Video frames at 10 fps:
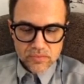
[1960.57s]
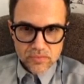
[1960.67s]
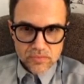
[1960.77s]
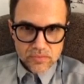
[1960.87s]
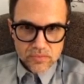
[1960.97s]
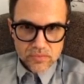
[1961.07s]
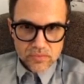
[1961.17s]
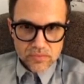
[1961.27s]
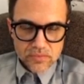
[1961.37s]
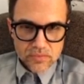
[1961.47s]

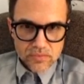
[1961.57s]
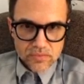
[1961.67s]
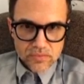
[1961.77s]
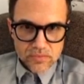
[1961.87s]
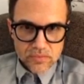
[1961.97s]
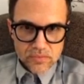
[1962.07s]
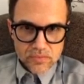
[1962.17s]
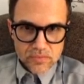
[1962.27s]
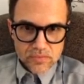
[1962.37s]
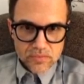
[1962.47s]

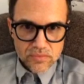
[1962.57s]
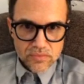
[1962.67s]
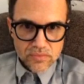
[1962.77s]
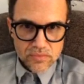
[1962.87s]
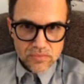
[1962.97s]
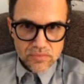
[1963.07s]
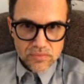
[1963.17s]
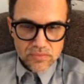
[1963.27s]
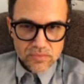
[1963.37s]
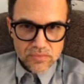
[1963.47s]

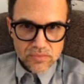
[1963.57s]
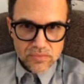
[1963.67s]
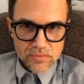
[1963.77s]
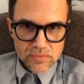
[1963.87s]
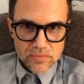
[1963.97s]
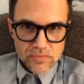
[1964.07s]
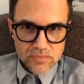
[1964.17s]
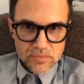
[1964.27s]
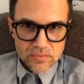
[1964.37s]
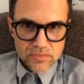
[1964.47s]

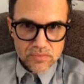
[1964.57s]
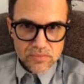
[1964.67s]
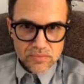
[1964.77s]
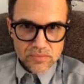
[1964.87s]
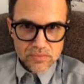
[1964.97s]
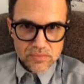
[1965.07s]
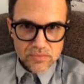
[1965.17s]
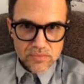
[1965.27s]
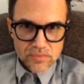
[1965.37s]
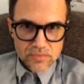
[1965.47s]

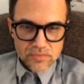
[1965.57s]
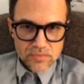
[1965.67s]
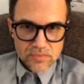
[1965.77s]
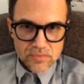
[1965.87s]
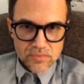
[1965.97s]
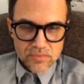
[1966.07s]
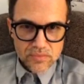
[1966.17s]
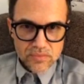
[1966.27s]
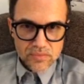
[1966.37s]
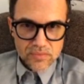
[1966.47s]

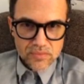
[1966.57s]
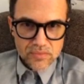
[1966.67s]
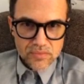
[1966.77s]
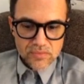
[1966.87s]
(silent)